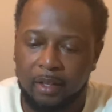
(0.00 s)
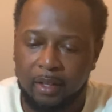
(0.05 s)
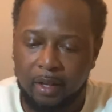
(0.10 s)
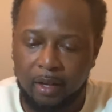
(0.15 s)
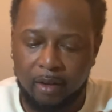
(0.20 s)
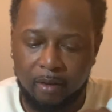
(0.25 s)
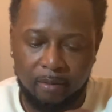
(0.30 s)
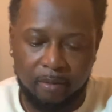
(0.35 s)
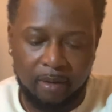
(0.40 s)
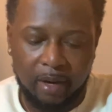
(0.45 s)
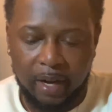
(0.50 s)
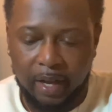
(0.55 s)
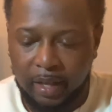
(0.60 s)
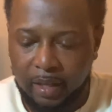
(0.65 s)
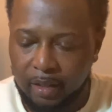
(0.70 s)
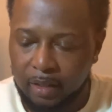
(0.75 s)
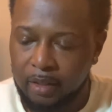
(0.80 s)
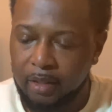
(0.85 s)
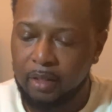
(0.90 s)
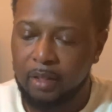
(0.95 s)
All right.
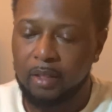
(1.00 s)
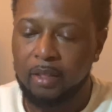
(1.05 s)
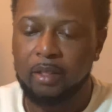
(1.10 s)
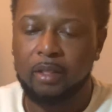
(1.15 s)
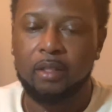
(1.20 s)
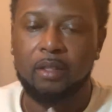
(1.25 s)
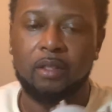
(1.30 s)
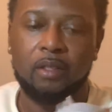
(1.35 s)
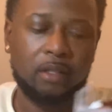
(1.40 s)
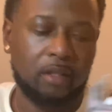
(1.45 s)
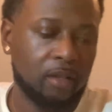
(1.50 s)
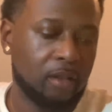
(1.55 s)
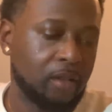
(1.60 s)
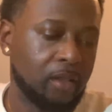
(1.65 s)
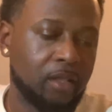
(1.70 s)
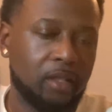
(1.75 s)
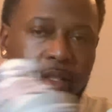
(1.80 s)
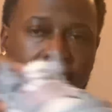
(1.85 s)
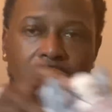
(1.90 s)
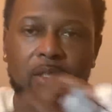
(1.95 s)
So
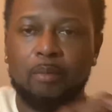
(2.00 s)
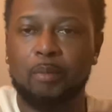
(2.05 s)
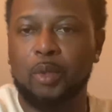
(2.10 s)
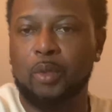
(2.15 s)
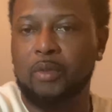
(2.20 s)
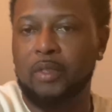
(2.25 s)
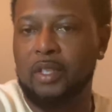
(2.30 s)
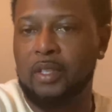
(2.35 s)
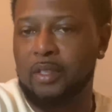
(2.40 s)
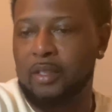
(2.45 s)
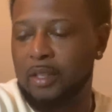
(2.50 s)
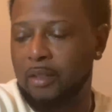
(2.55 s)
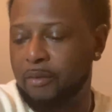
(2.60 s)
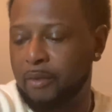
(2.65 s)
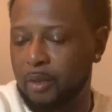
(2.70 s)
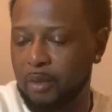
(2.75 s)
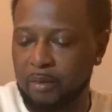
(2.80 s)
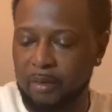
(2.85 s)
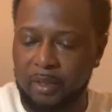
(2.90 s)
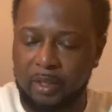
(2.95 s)
let's move this stuff
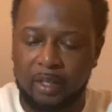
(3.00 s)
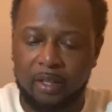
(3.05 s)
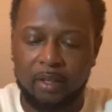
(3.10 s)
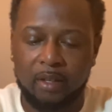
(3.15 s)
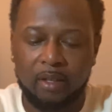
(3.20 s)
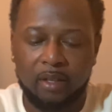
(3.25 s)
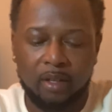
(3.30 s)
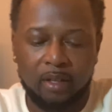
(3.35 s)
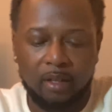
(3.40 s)
over here.